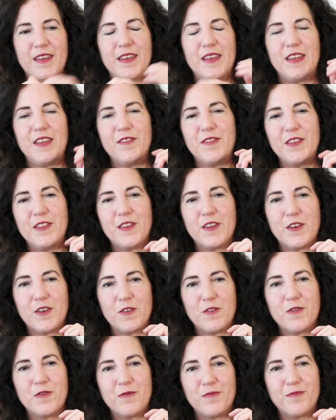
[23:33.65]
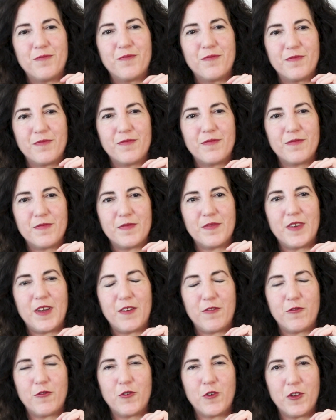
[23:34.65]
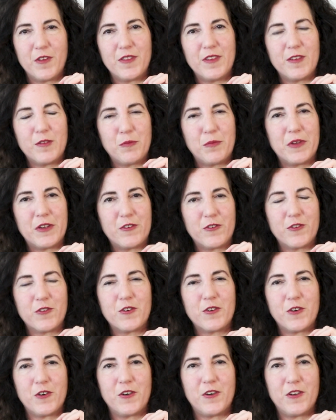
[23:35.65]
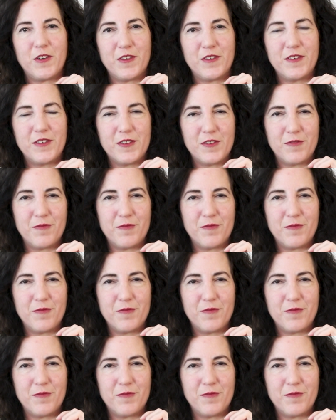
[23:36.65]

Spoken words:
Even though I've drawn this picture called,